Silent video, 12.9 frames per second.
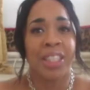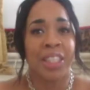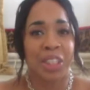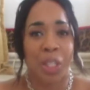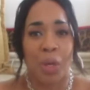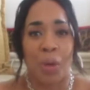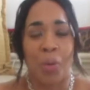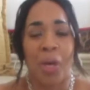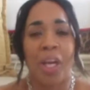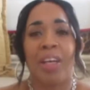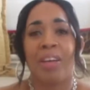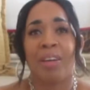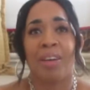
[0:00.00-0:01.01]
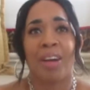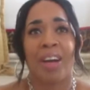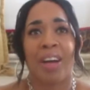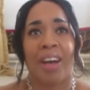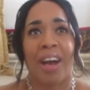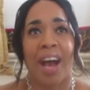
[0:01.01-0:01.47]
So
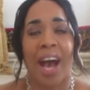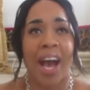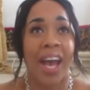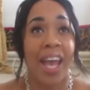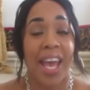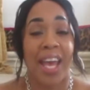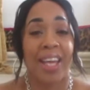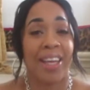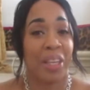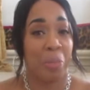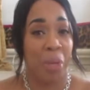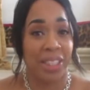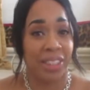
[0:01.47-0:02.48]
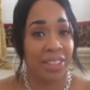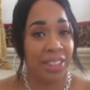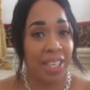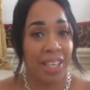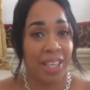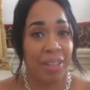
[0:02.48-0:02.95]
I had an amazing
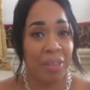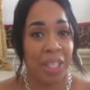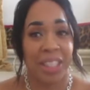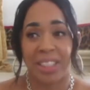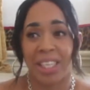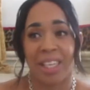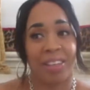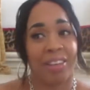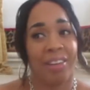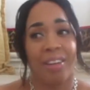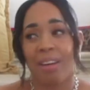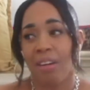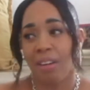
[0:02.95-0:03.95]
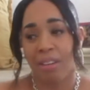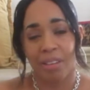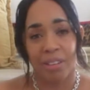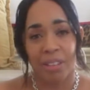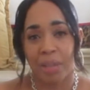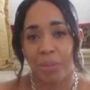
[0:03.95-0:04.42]
time. It's like
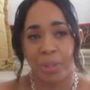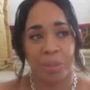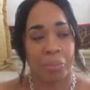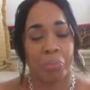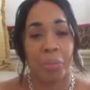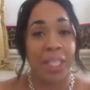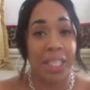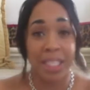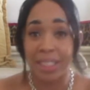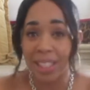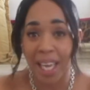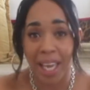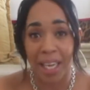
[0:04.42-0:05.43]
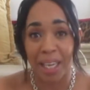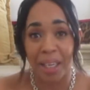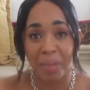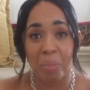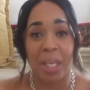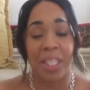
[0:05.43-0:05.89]
my niece
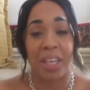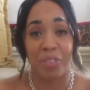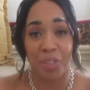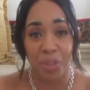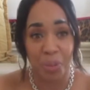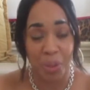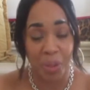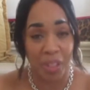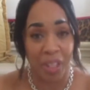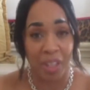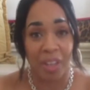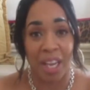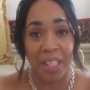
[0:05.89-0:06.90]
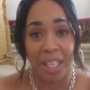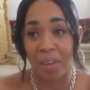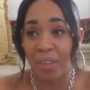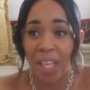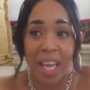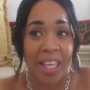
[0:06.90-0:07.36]
came, my nephew were there, and
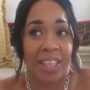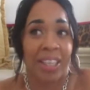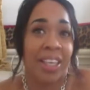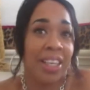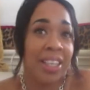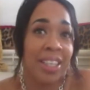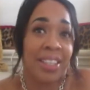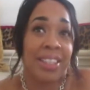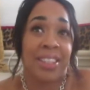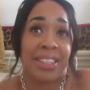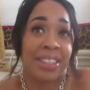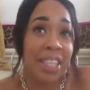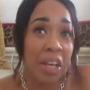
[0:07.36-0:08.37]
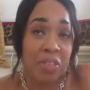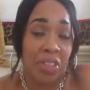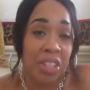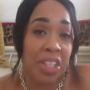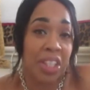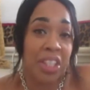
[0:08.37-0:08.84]
they're like 7
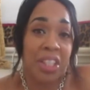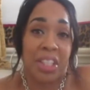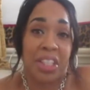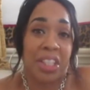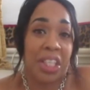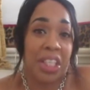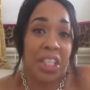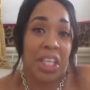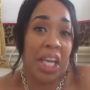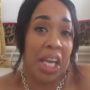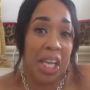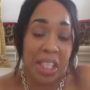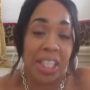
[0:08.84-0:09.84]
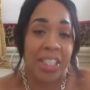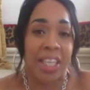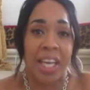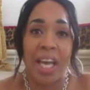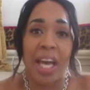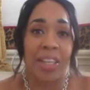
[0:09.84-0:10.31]
and 8, and
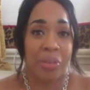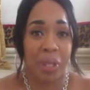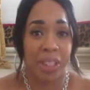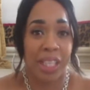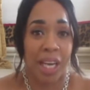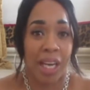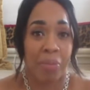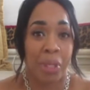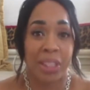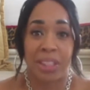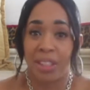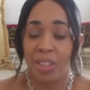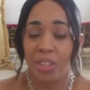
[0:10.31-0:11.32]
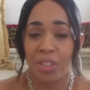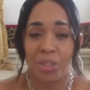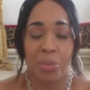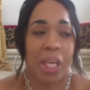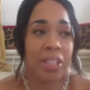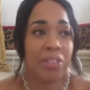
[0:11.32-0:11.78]
they had a great time. My sisters,
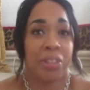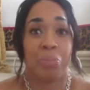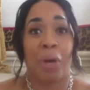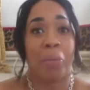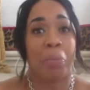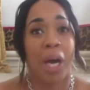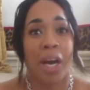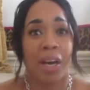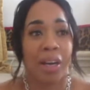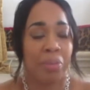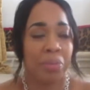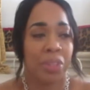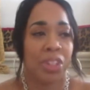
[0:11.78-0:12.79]
my mom.